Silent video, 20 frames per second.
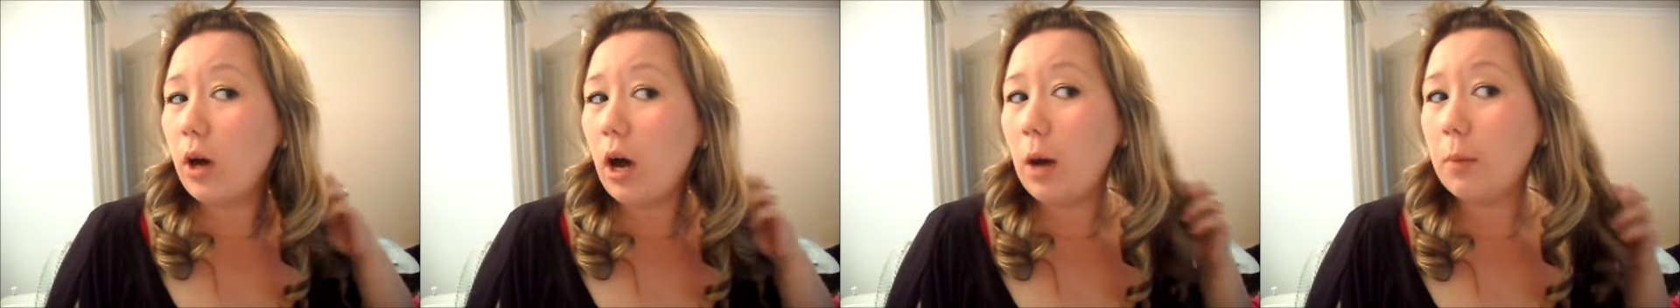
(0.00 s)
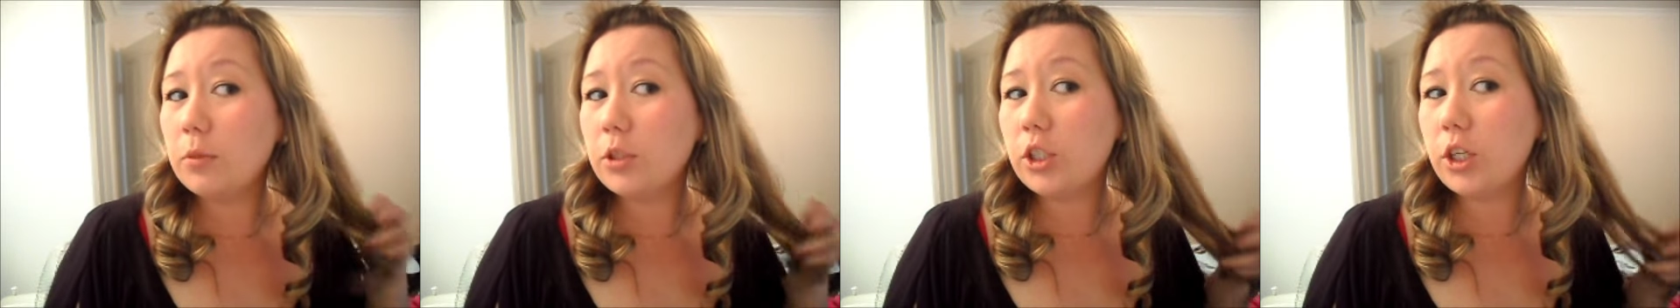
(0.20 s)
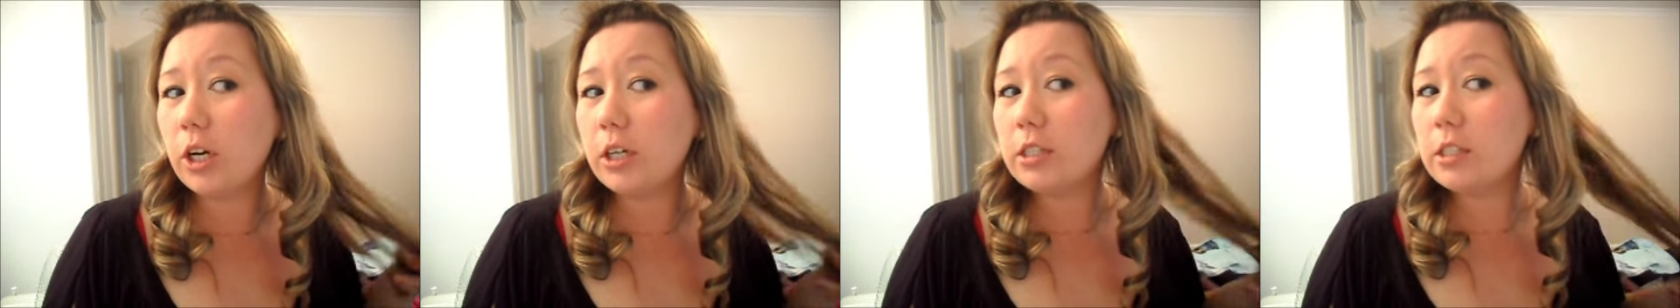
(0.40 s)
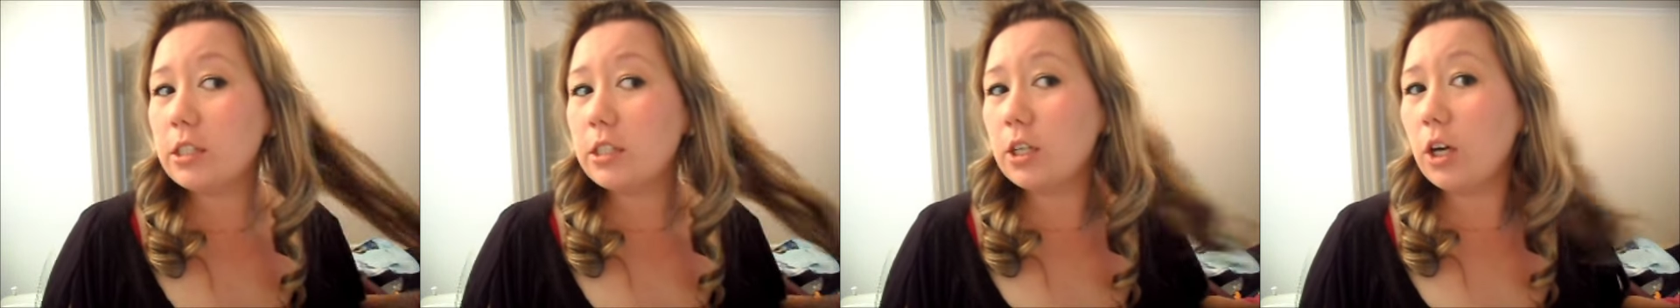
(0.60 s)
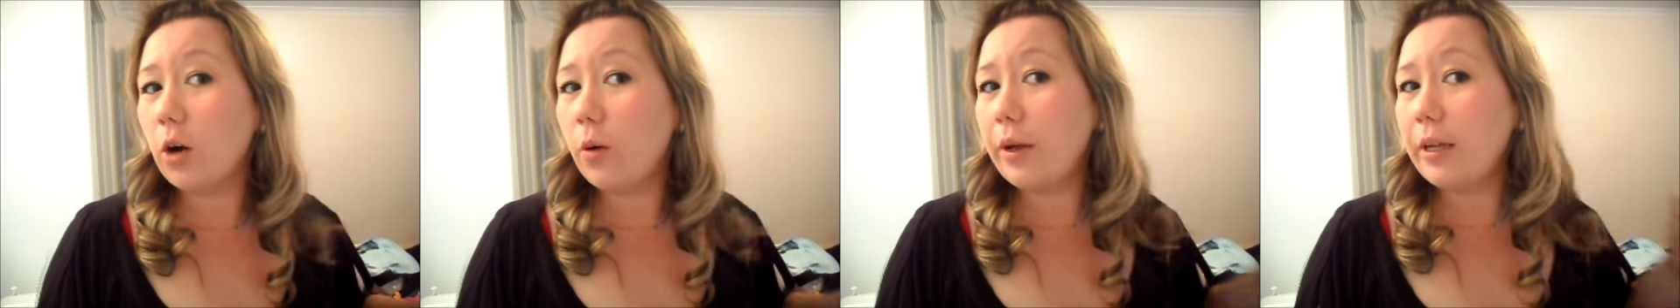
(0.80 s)
I'm just
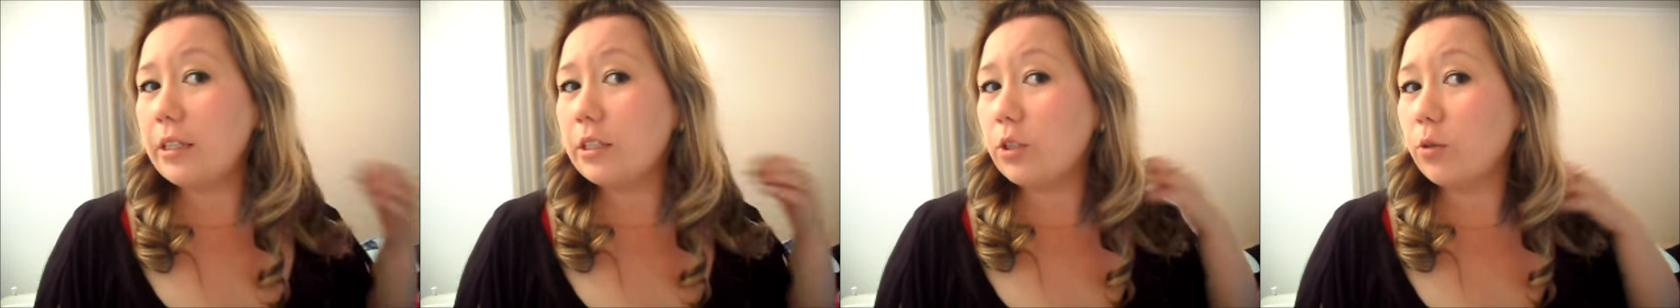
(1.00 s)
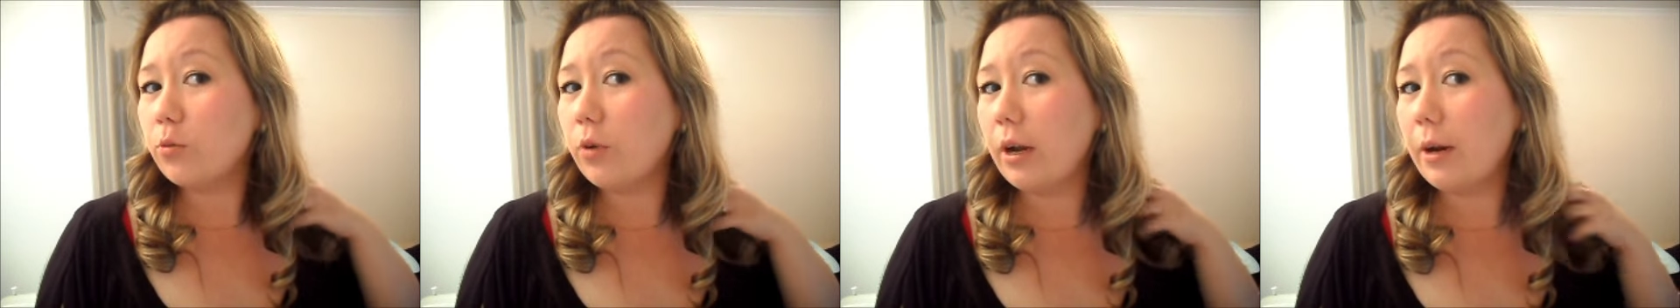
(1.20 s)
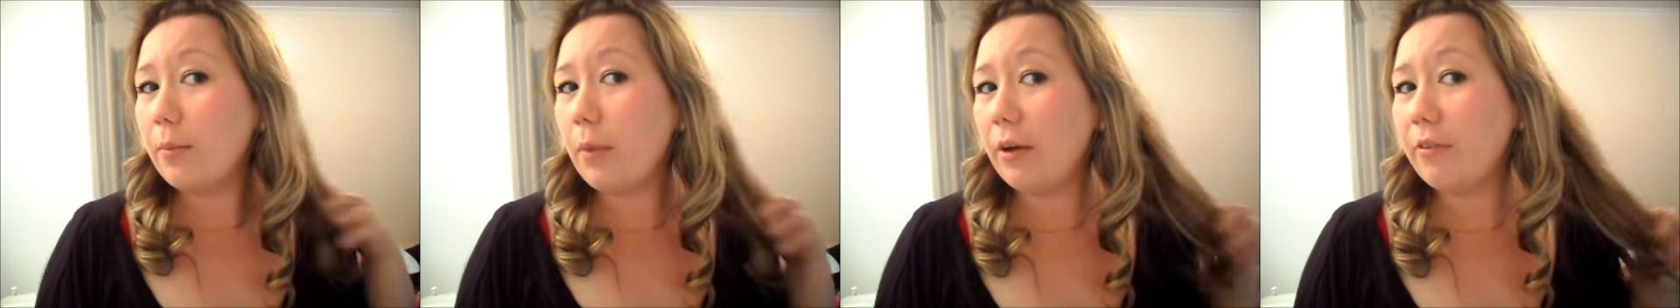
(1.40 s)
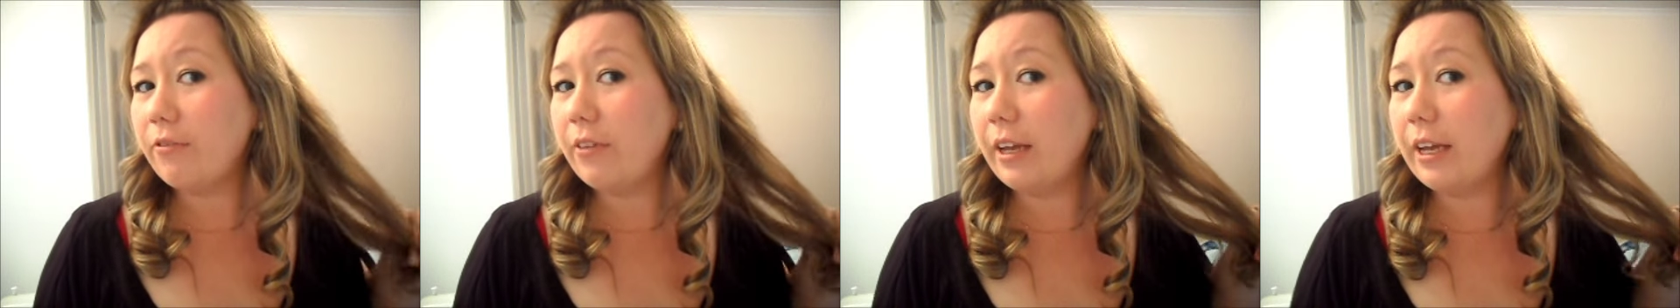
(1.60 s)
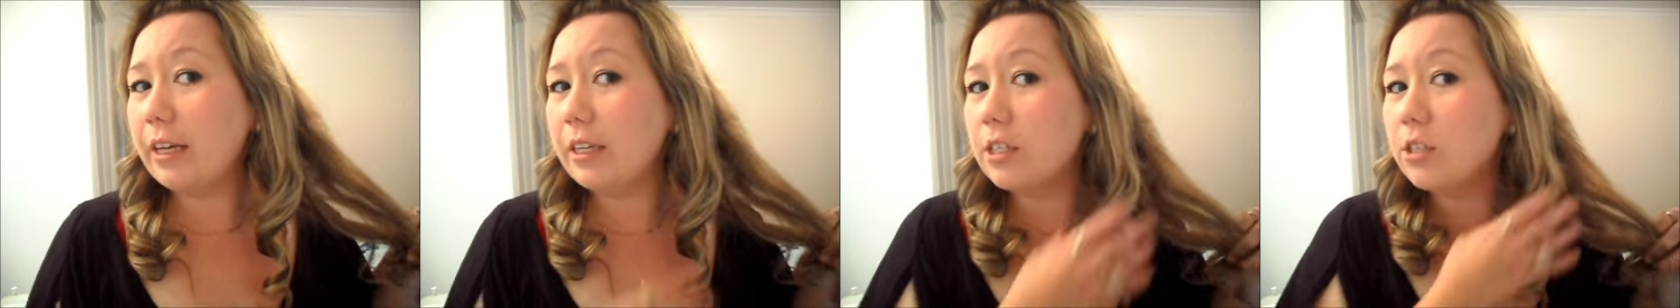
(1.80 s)
going to run my
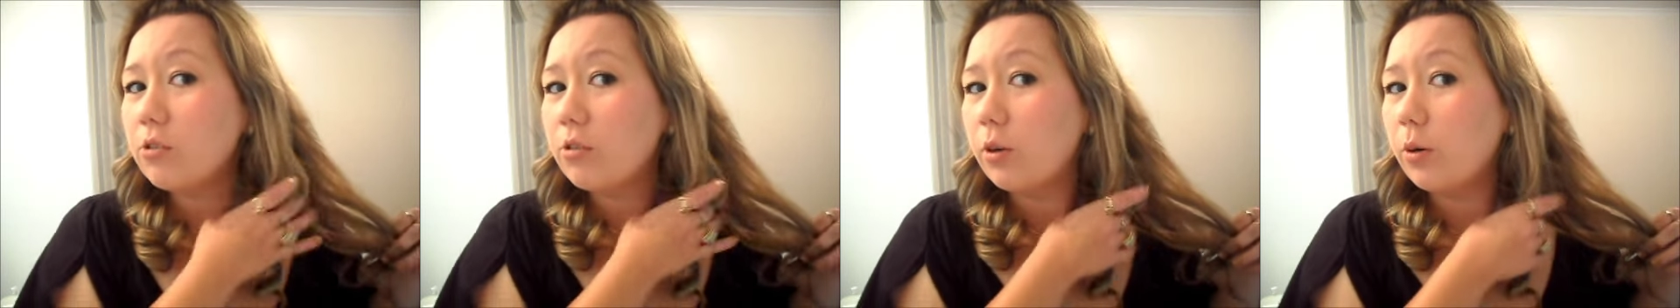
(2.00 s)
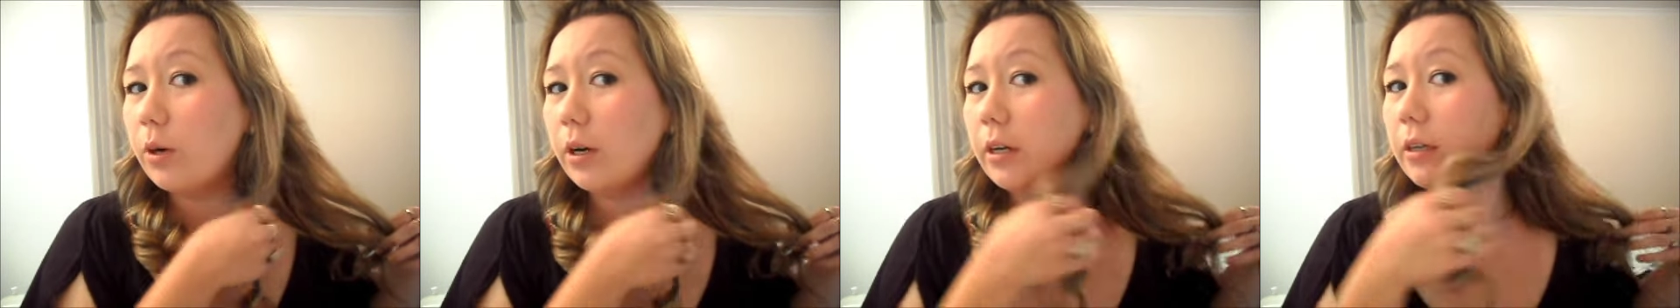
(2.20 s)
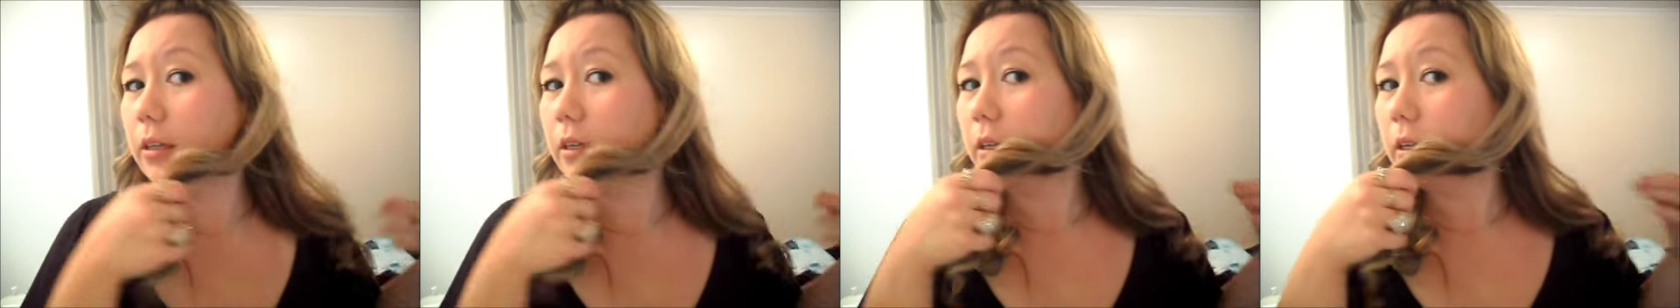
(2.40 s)
fingers through it